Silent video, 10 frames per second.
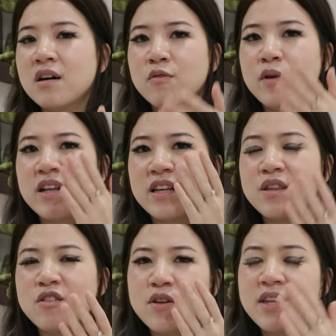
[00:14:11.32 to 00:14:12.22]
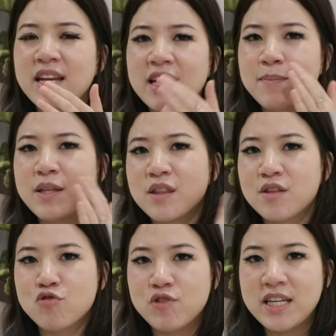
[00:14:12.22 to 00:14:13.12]
well, it starts getting a bit
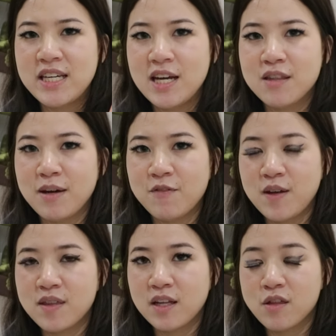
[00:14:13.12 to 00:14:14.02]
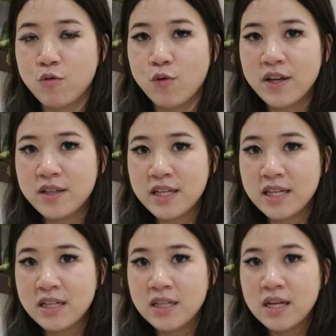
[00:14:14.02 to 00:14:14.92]
streaky as my face gets
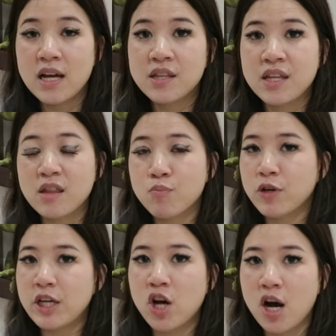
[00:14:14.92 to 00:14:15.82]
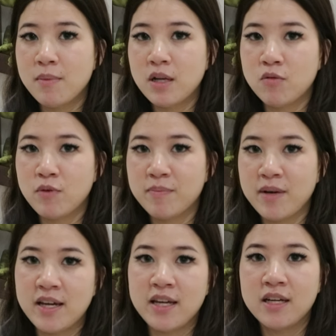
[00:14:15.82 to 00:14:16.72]
oily. I guess that's pretty common with
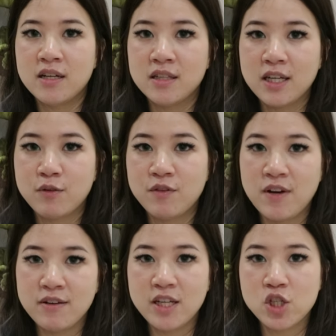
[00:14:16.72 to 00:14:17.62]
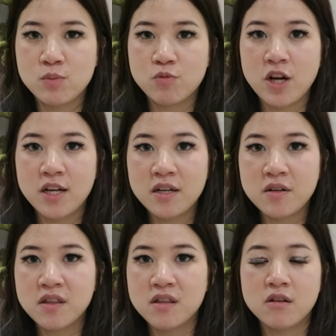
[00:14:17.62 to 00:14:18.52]
my liquid foundation
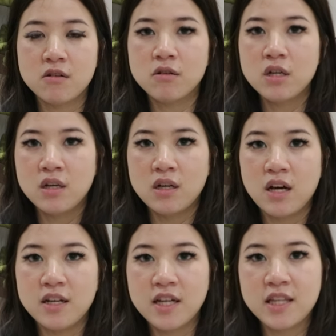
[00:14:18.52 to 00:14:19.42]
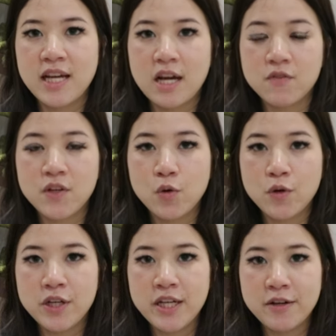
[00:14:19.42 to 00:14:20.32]
products, so nothing out of the
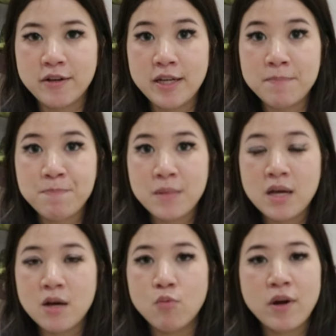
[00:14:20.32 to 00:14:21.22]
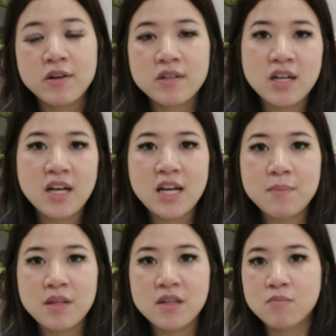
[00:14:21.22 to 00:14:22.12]
ordinary. Wear
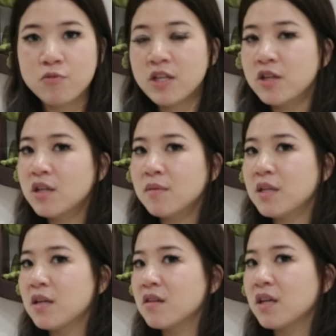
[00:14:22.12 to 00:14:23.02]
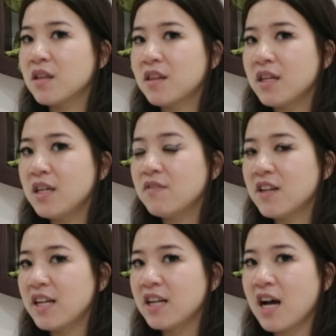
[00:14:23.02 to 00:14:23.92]
time is pretty good. I mean, as you can see, even
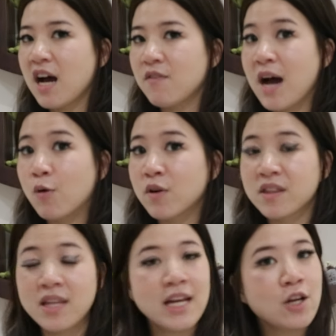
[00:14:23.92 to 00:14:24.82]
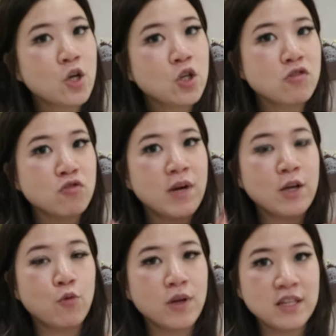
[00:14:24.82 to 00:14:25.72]
8.5 hours later, through
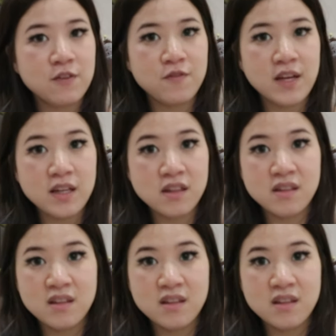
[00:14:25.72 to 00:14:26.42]
my oily face,